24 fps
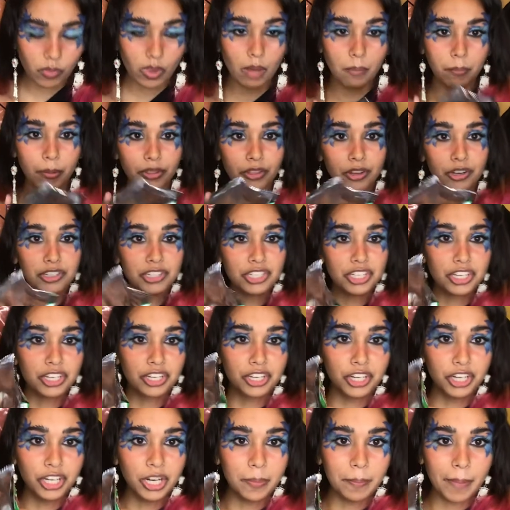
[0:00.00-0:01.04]
But there's a
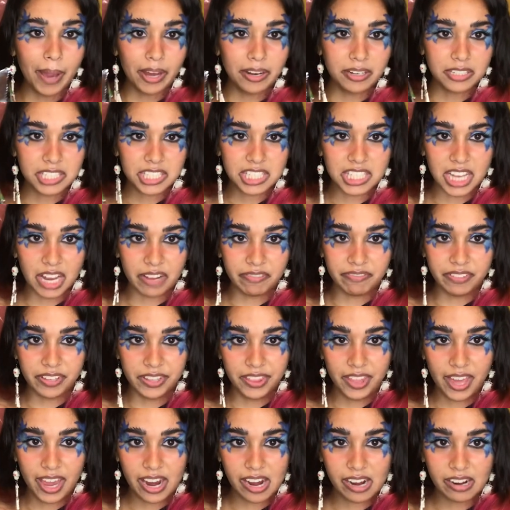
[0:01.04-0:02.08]
good amount of stuff in
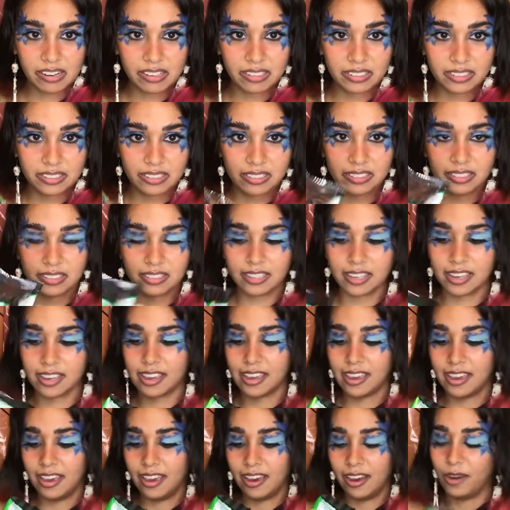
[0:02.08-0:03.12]
there.
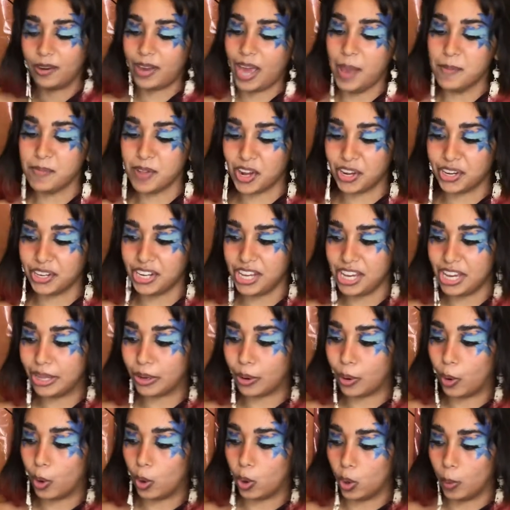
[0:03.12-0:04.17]
Okay, I'm not gonna eat
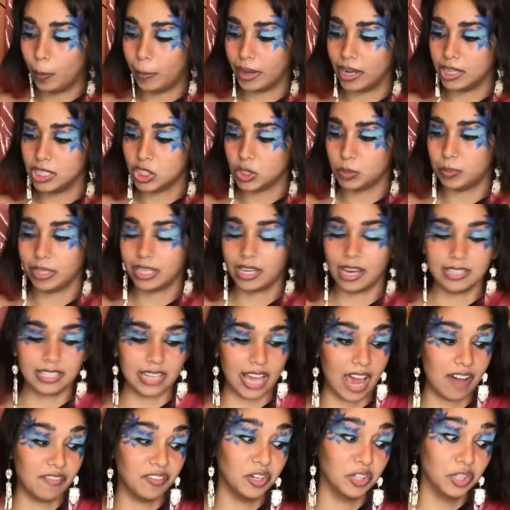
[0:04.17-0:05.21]
a whole bunch because I
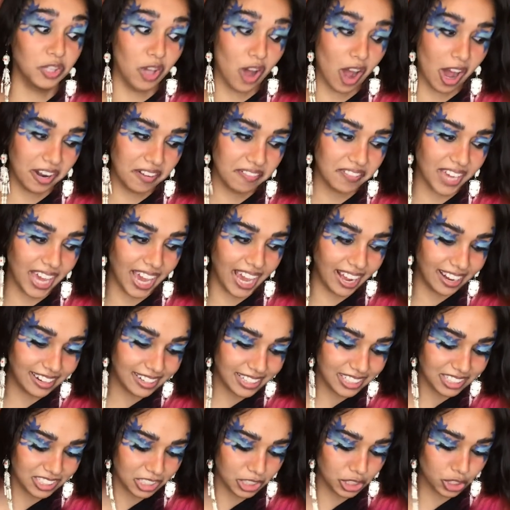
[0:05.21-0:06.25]
have a lot of
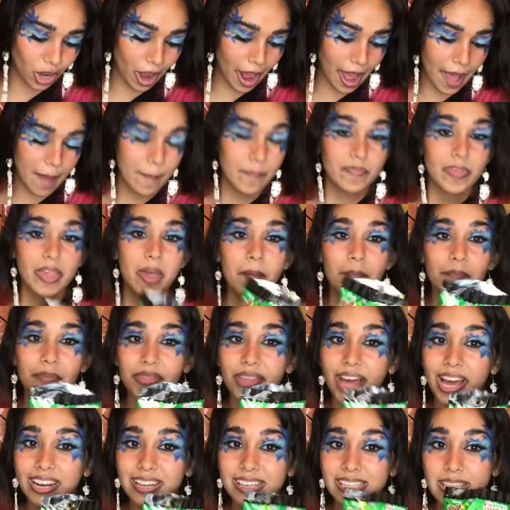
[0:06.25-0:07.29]
candy to try, but
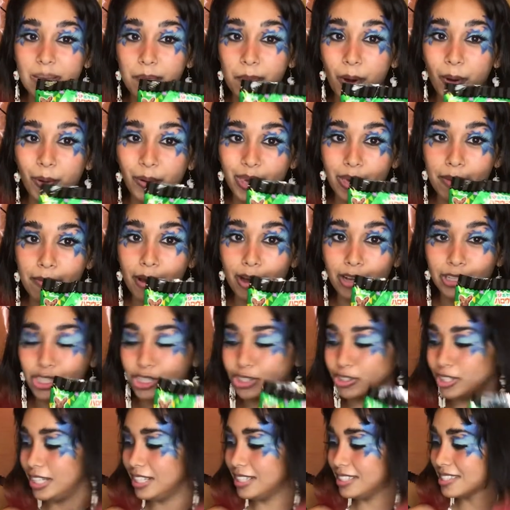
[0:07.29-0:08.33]
that is the Pokemon
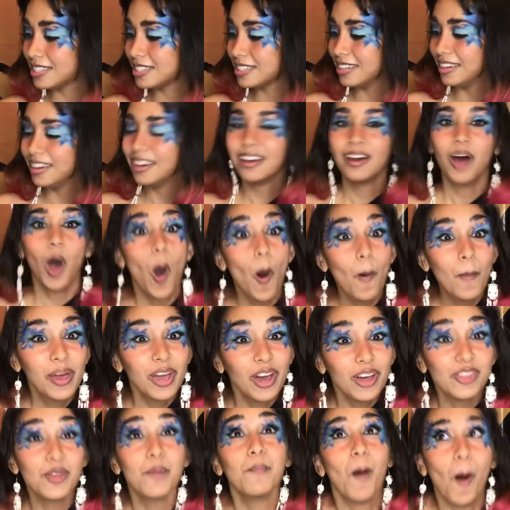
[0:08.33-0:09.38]
treats. Oh my
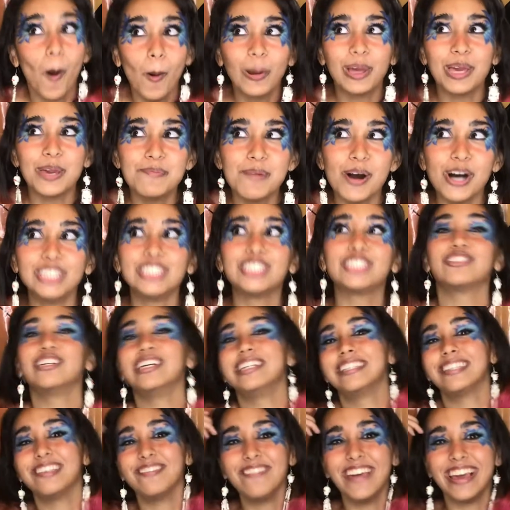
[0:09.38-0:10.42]
God, they're Pokemon
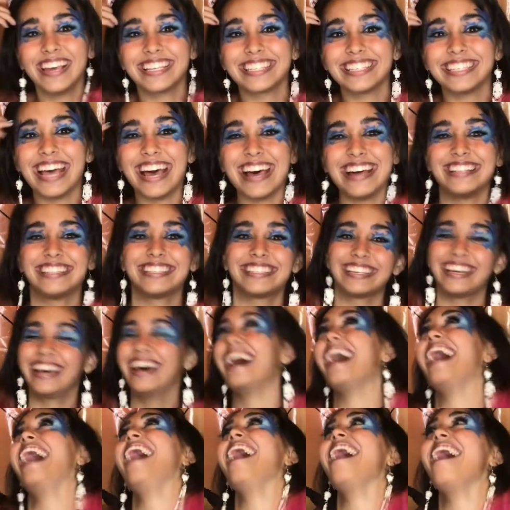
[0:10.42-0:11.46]
treats, it makes sense.
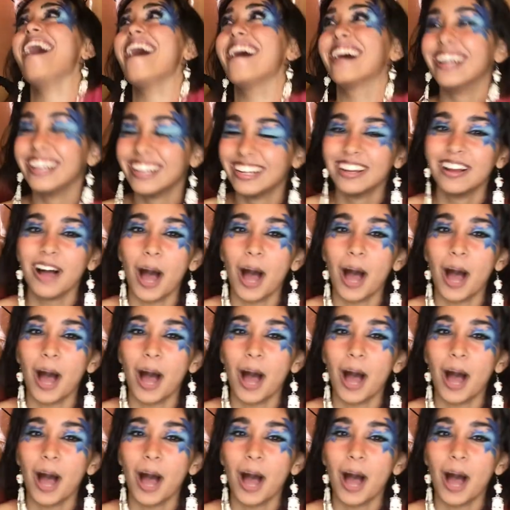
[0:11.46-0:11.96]
Ah!